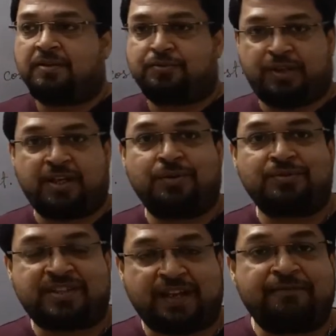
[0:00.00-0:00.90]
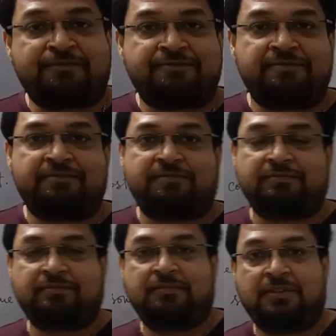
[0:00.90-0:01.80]
Today you save,
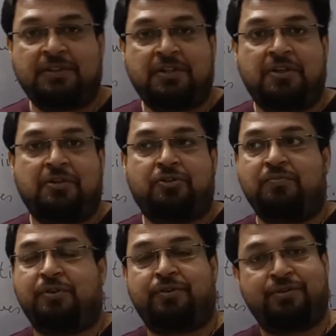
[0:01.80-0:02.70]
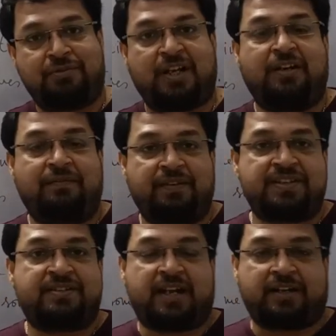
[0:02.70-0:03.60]
tomorrow you can
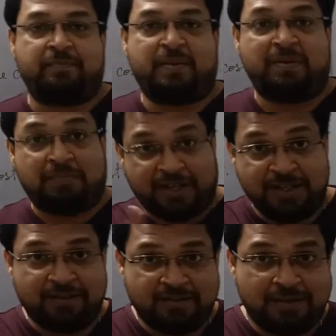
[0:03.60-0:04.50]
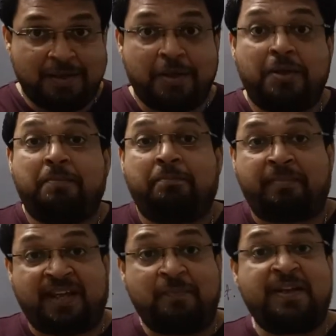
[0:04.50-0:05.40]
invest that. Maybe money,
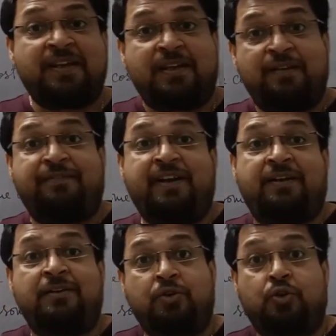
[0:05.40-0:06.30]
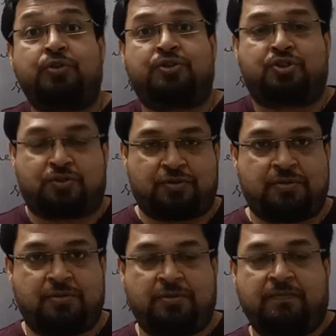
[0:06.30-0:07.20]
maybe even
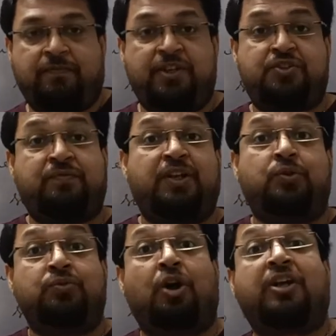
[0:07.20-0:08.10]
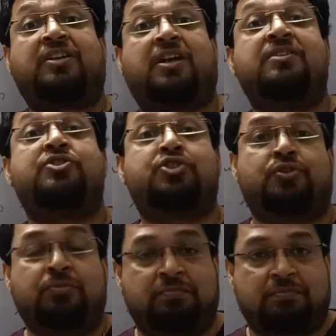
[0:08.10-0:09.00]
goods which we do not
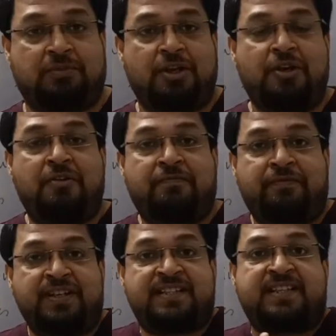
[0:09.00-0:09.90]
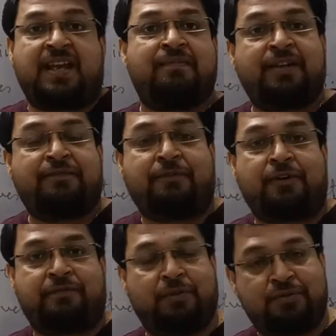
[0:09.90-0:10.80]
consume. We save it
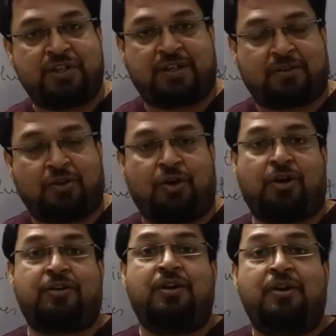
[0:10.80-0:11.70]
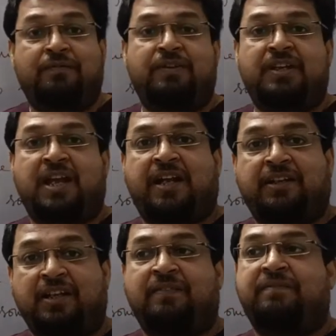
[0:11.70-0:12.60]
for future or we
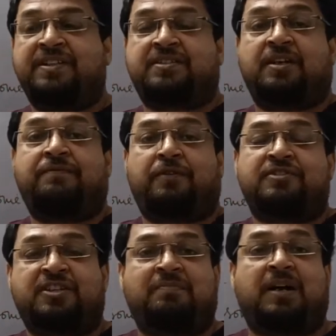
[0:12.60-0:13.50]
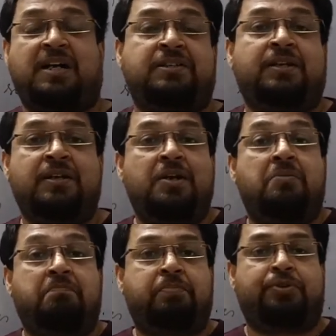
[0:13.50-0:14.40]
can invest it for some other
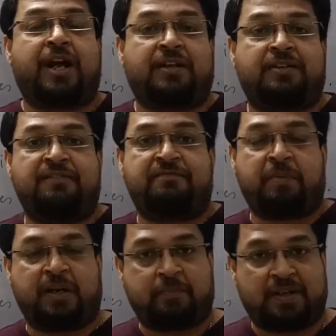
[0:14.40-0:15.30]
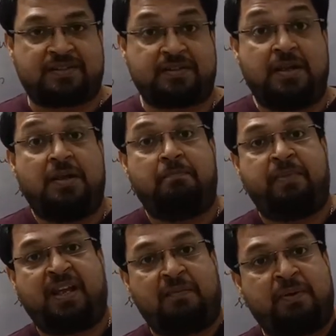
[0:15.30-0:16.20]
productive purpose.
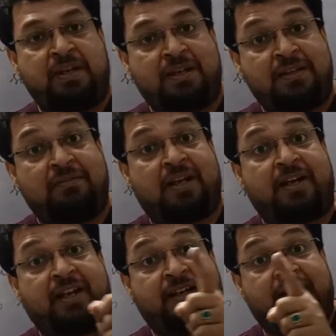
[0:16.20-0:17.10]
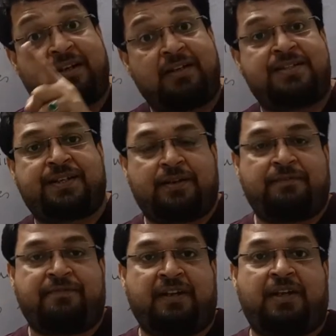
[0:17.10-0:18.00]
Maybe in the agricultural
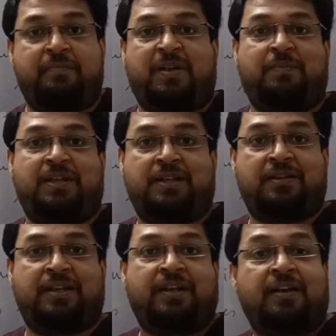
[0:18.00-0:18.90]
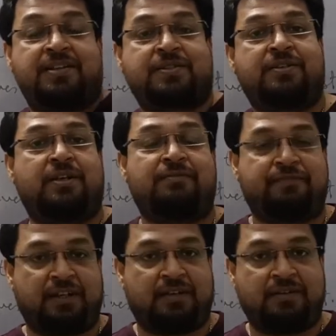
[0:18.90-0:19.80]
field, maybe in the industrial
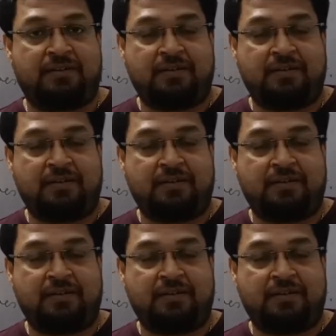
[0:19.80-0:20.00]
field.